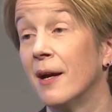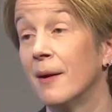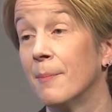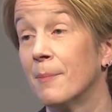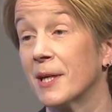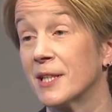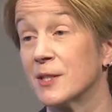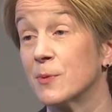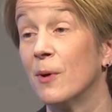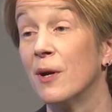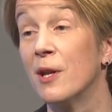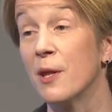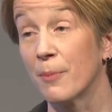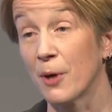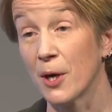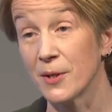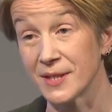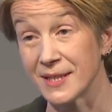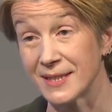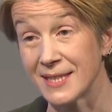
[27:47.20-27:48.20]
because we're in the
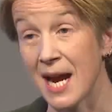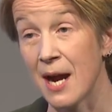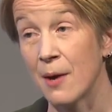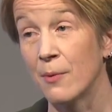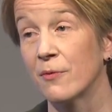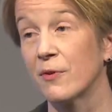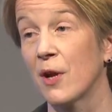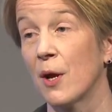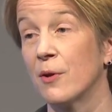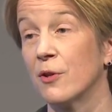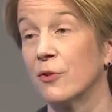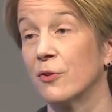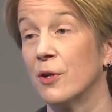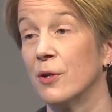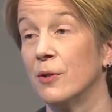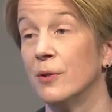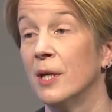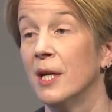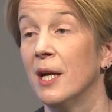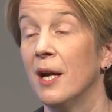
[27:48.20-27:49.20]
process now of going
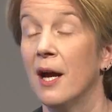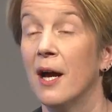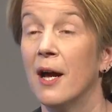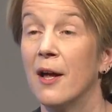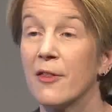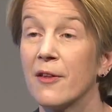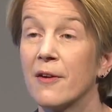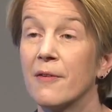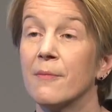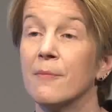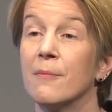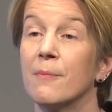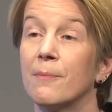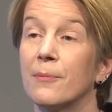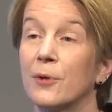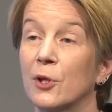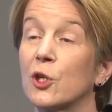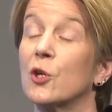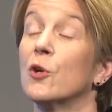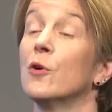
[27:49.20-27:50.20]
through the
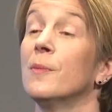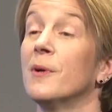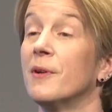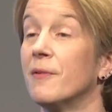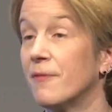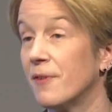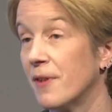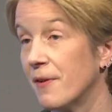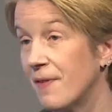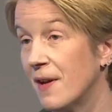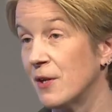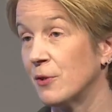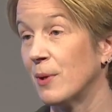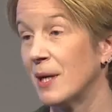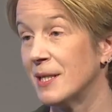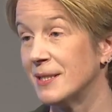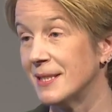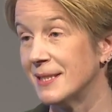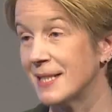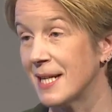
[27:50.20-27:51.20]
procurement for the
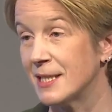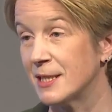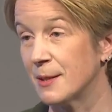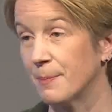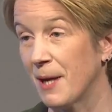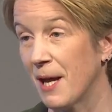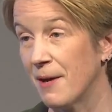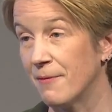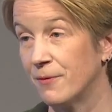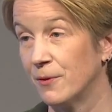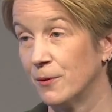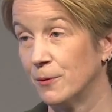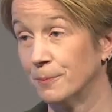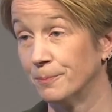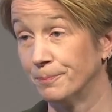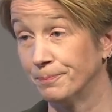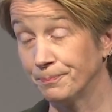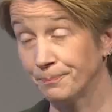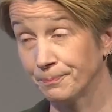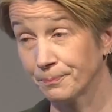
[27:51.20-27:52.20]
federated data
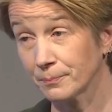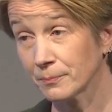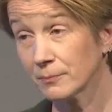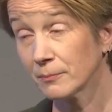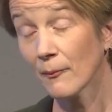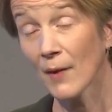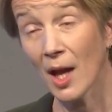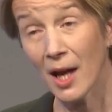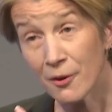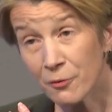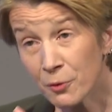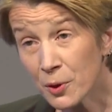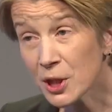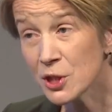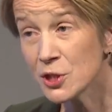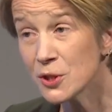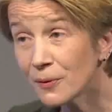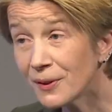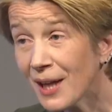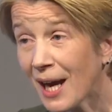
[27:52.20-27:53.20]
platform. If we can
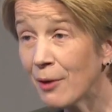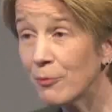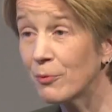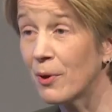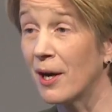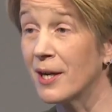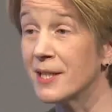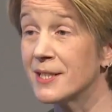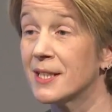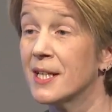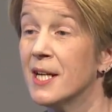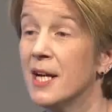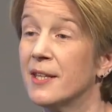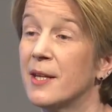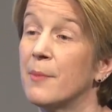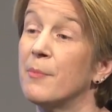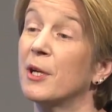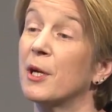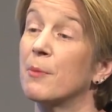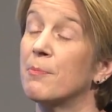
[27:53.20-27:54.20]
do that right,
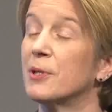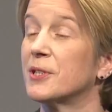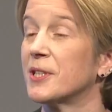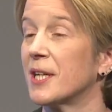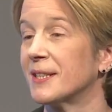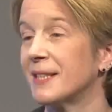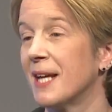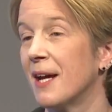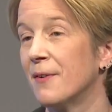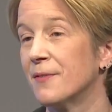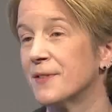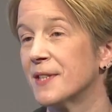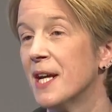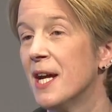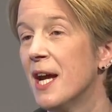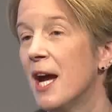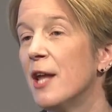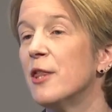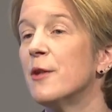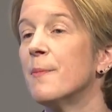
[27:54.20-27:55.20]
then we can put ourselves
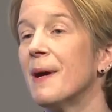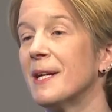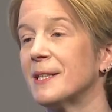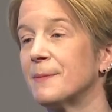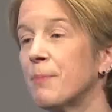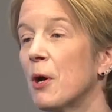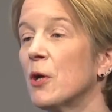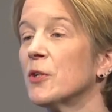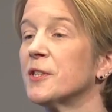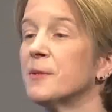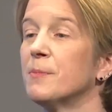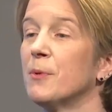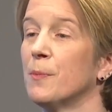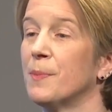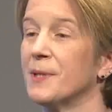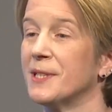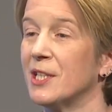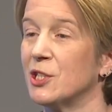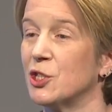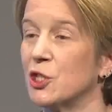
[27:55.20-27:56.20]
in the best possible
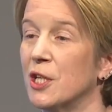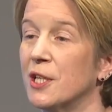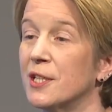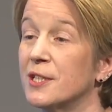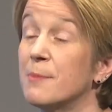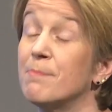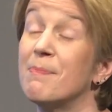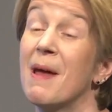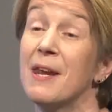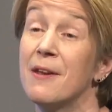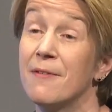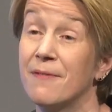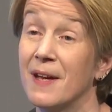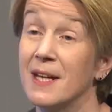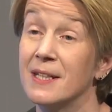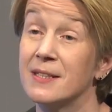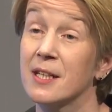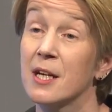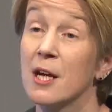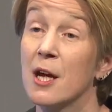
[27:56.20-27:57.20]
position to
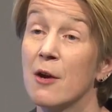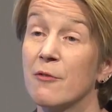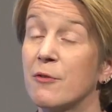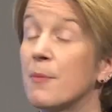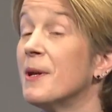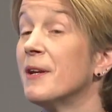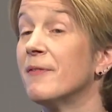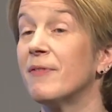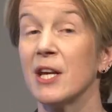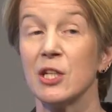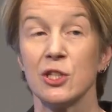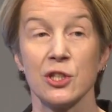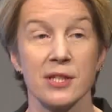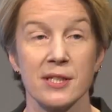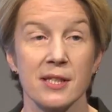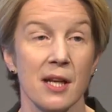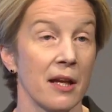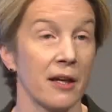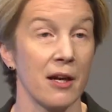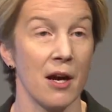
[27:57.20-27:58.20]
benefit from
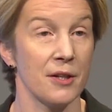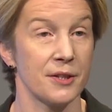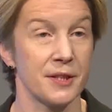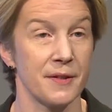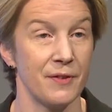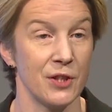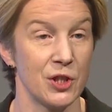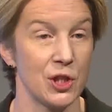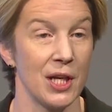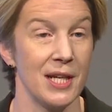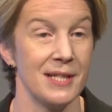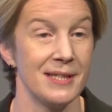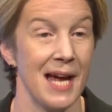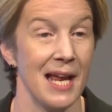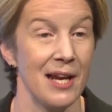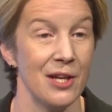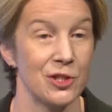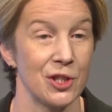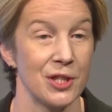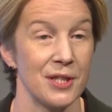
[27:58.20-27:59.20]
innovations like artificial
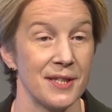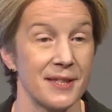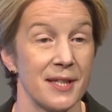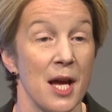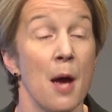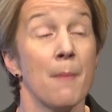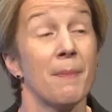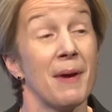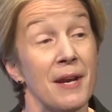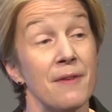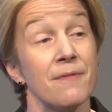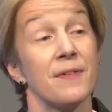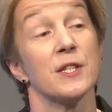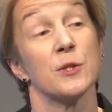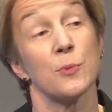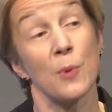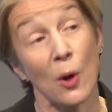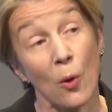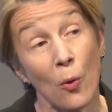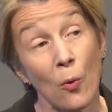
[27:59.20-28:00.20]
intelligence,
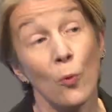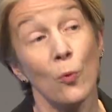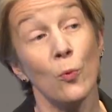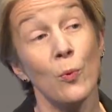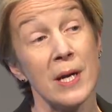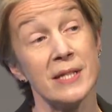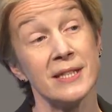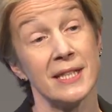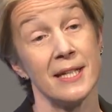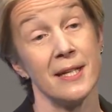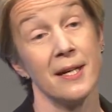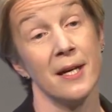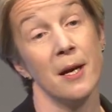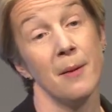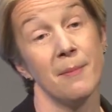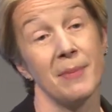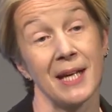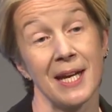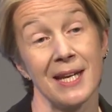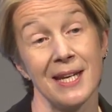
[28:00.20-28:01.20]
benefits we're already
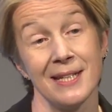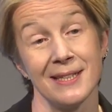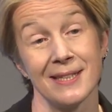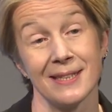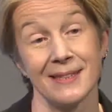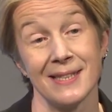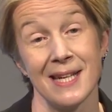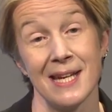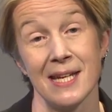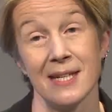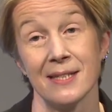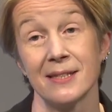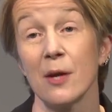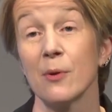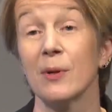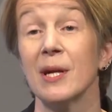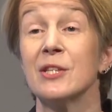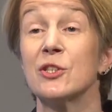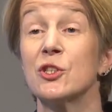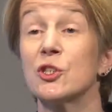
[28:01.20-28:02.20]
beginning to see. So
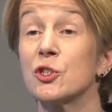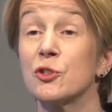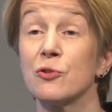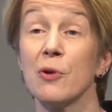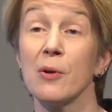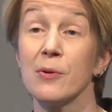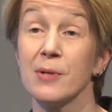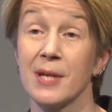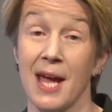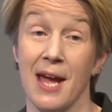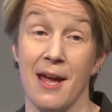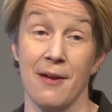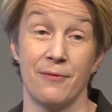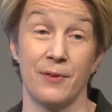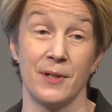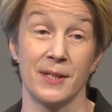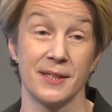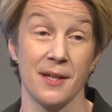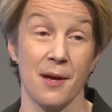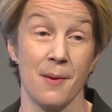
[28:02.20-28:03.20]
in stroke care, for
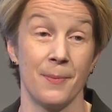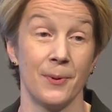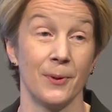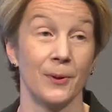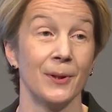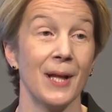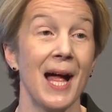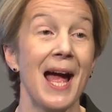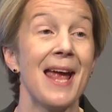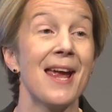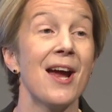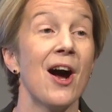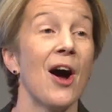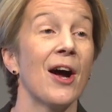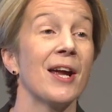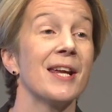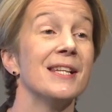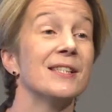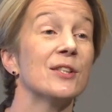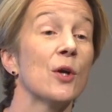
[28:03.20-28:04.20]
example,
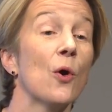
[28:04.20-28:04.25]
AI is